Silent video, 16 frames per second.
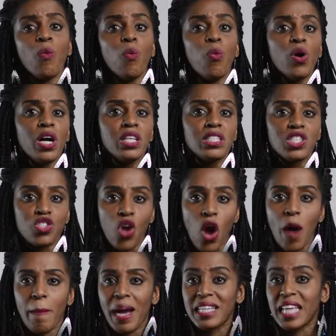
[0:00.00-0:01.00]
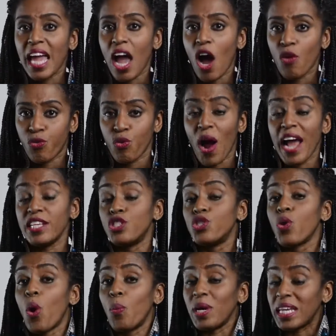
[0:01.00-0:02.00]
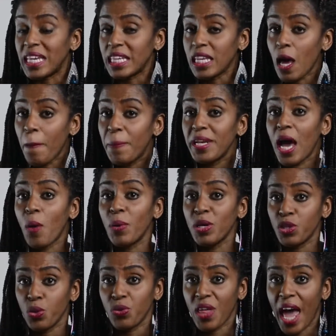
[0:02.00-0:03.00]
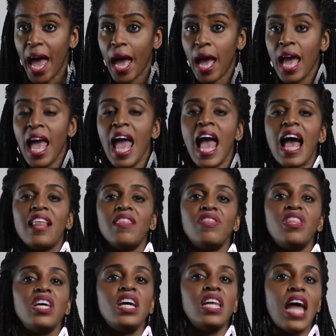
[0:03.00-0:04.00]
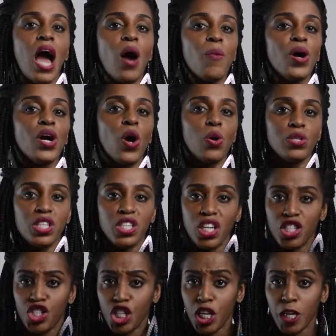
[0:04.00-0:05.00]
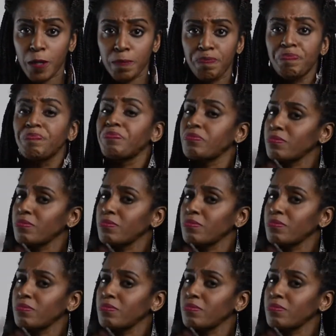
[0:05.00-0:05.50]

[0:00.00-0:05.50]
would start my day off right. So I would get up and I would do that. And then I would go to the gym.